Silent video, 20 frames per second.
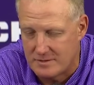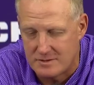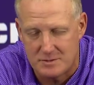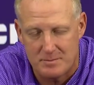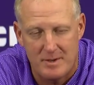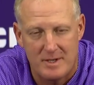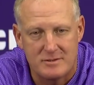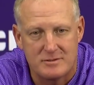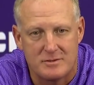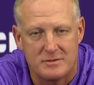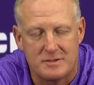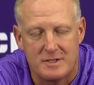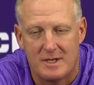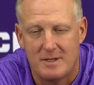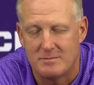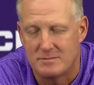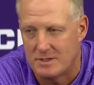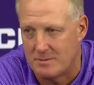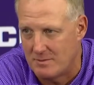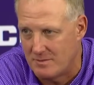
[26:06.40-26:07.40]
in special
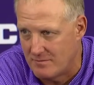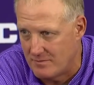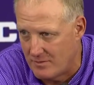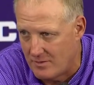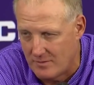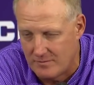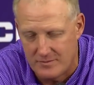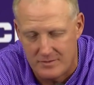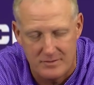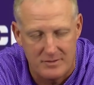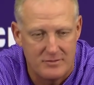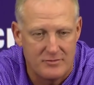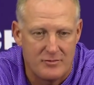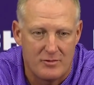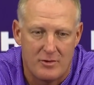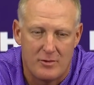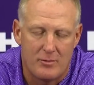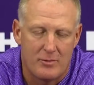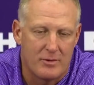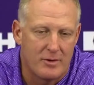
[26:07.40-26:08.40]
teams. I'm involved in the
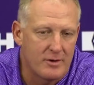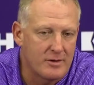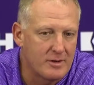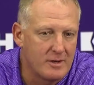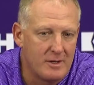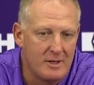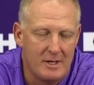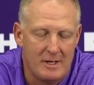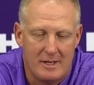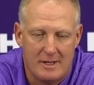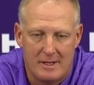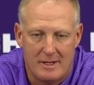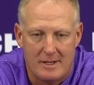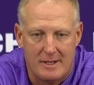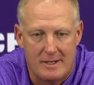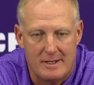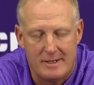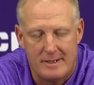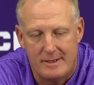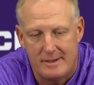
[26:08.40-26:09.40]
drill work
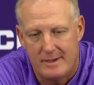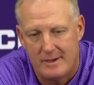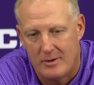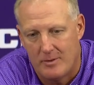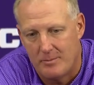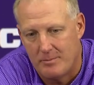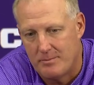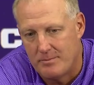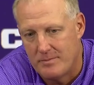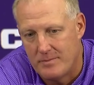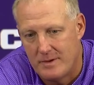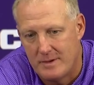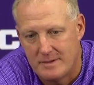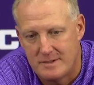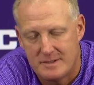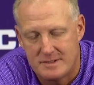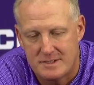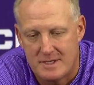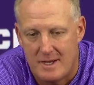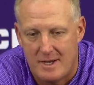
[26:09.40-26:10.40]
uh, help the
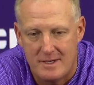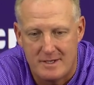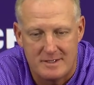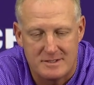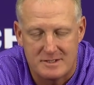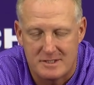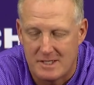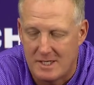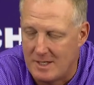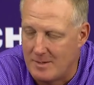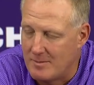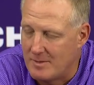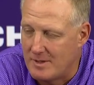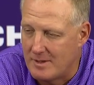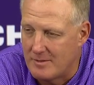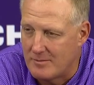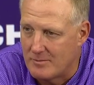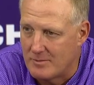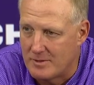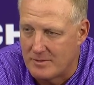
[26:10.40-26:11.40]
design and scheming
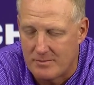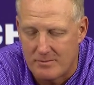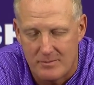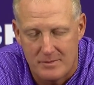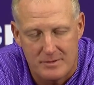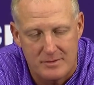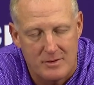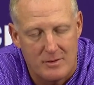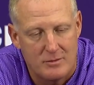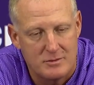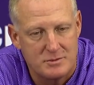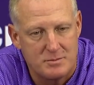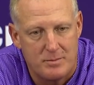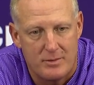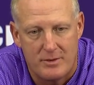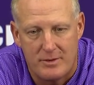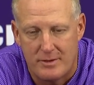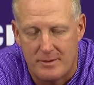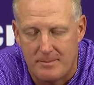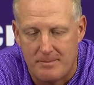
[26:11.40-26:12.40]
it with with Coach
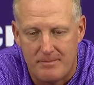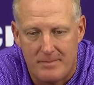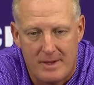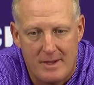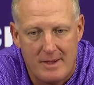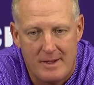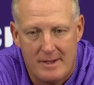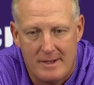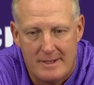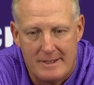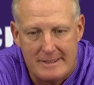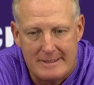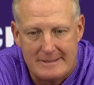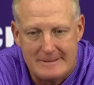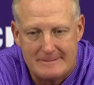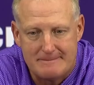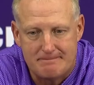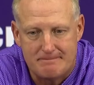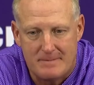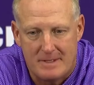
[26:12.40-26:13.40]
Burnham.
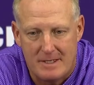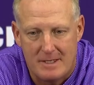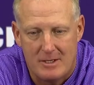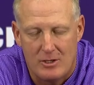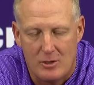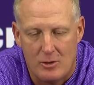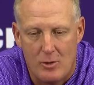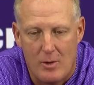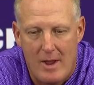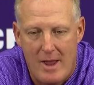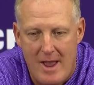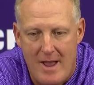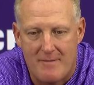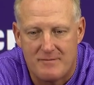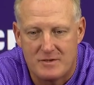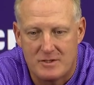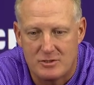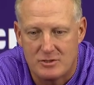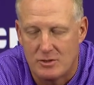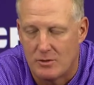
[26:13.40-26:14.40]
Um, you
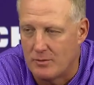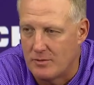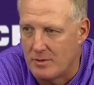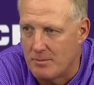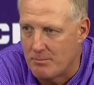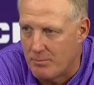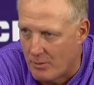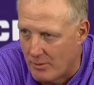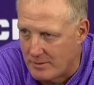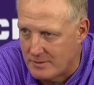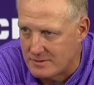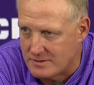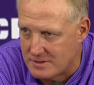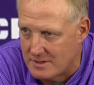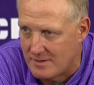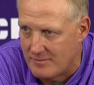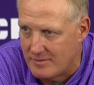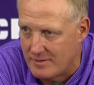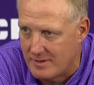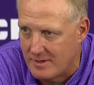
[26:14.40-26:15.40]
have to show the importance
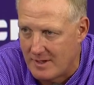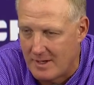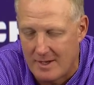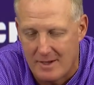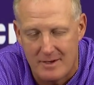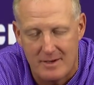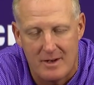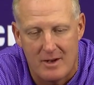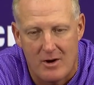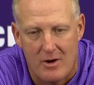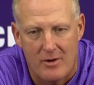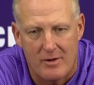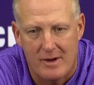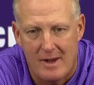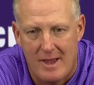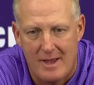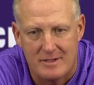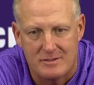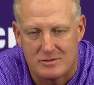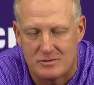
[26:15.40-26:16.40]
of it. And our
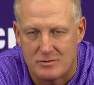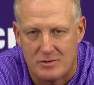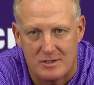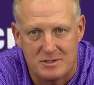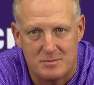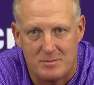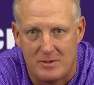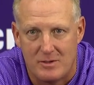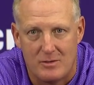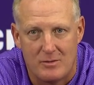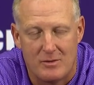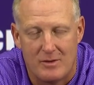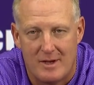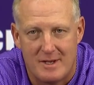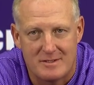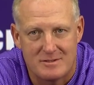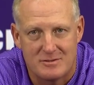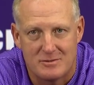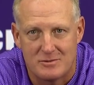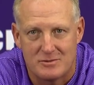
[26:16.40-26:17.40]
guys, trust me, you
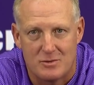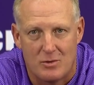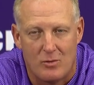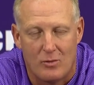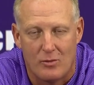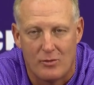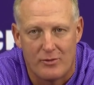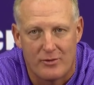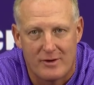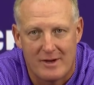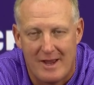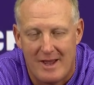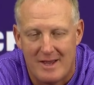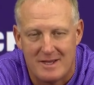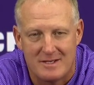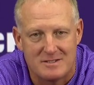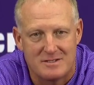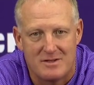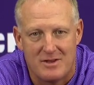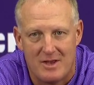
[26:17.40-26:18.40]
ask those older
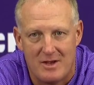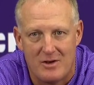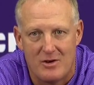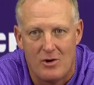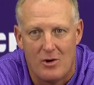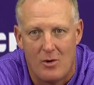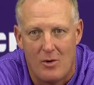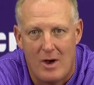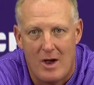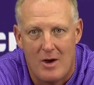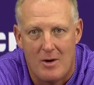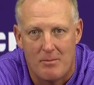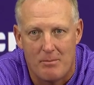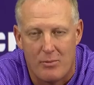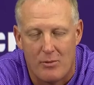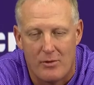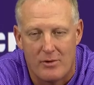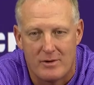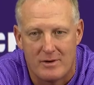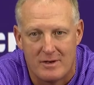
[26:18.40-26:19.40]
guys, they know how
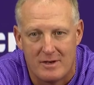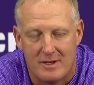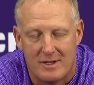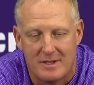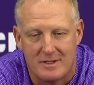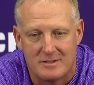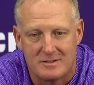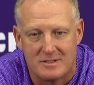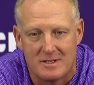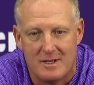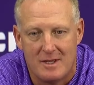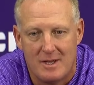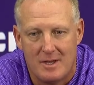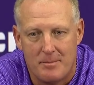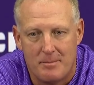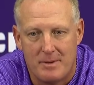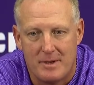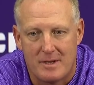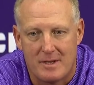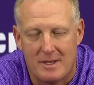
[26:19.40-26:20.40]
important it is
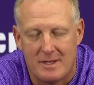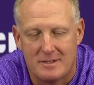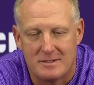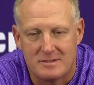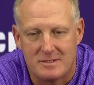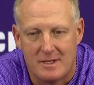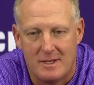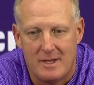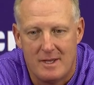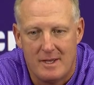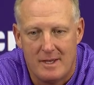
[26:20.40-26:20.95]
because